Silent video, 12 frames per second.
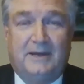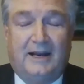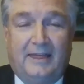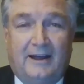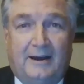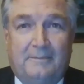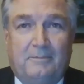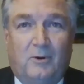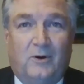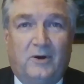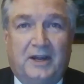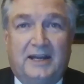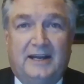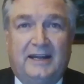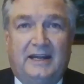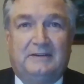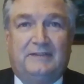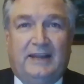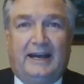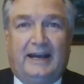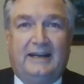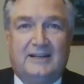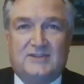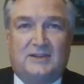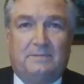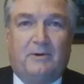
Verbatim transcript: And I thought, boy, if that is the